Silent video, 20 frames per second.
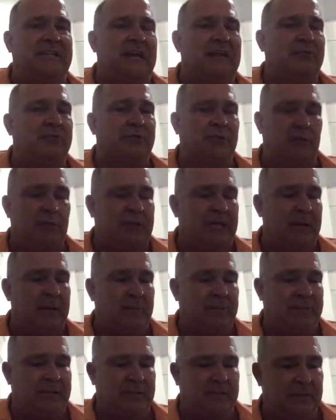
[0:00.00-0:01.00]
I was only
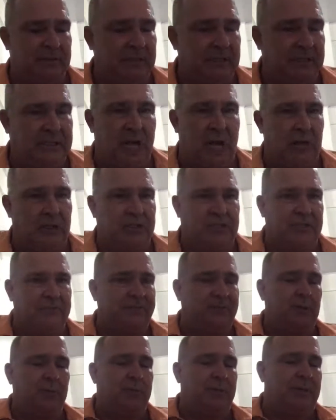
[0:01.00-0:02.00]
able to acknowledge a
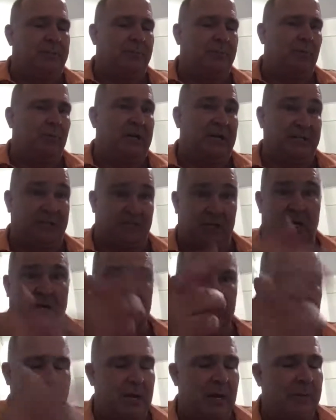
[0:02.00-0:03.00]
few people when I saw
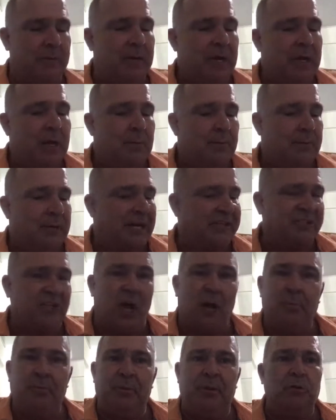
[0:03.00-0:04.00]
it come up. But I
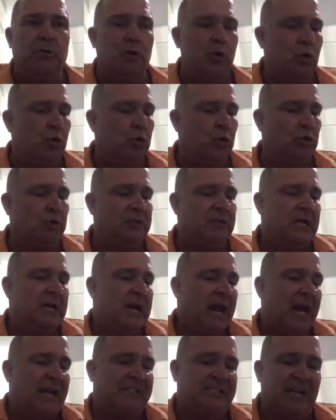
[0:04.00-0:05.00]
saw Bill Gould,
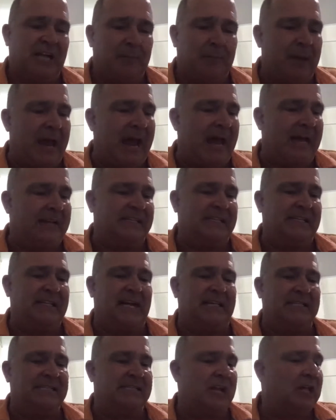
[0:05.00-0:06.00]
I saw Patsy,
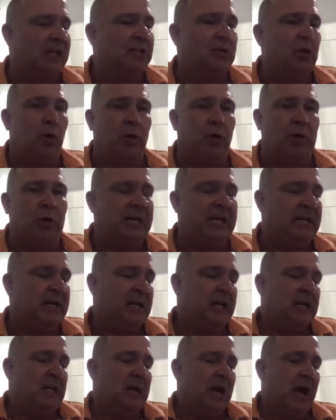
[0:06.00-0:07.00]
I saw Lori,
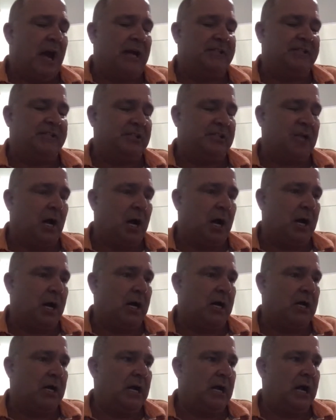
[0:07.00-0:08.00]
I
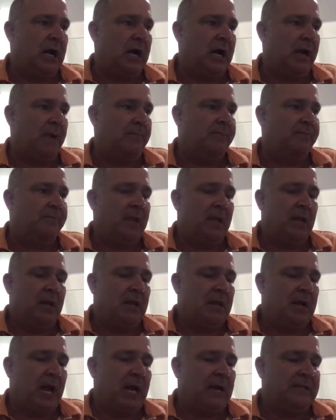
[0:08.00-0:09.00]
saw
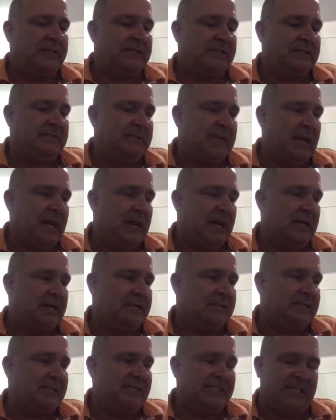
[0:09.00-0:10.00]

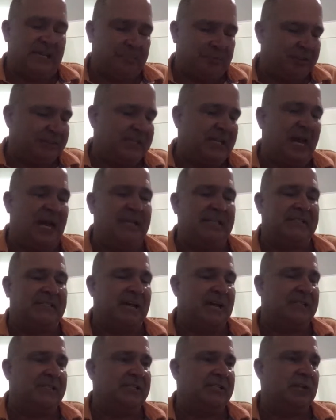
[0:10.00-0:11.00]
DC Precise,
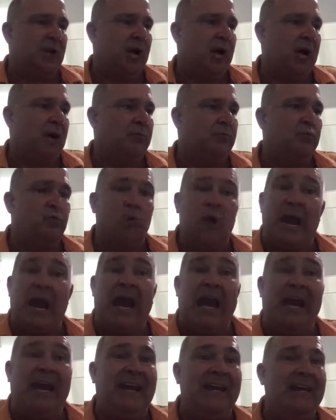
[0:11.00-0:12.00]
I saw
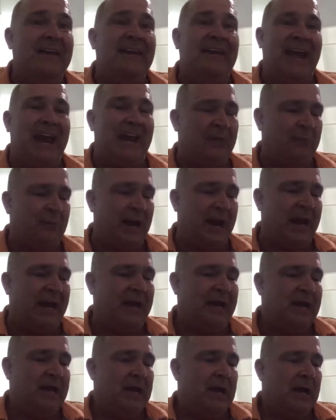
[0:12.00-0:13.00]
Ray. Hey, Ray.